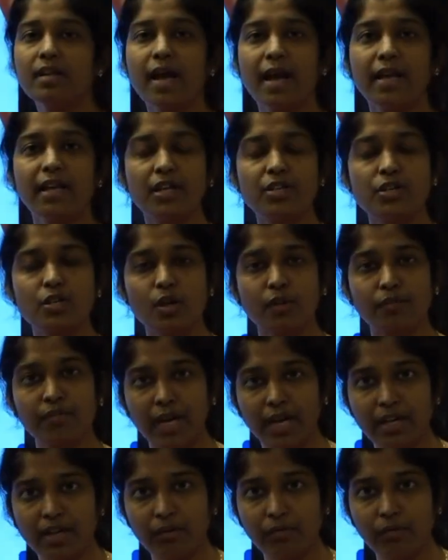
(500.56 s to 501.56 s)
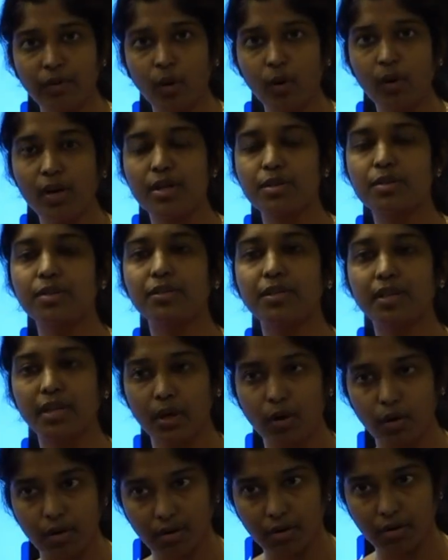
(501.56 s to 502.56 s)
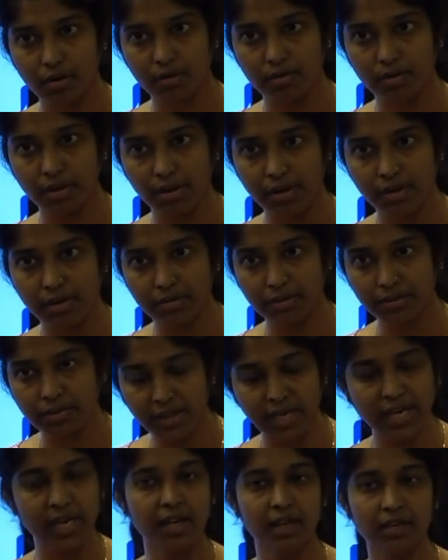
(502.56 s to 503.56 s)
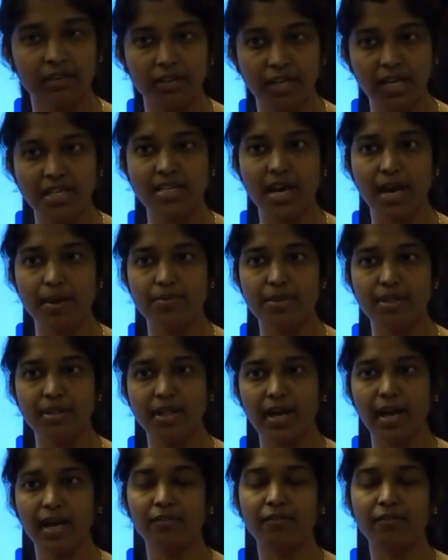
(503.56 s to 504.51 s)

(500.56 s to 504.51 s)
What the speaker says: direction of data flow is three types are there.